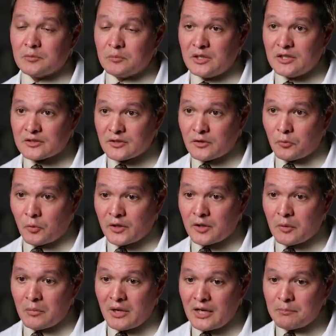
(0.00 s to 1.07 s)
it means that
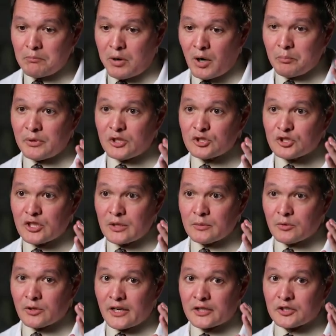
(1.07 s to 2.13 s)
when the main pumping
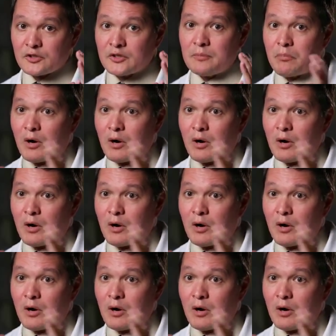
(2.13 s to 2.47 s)
chamber actually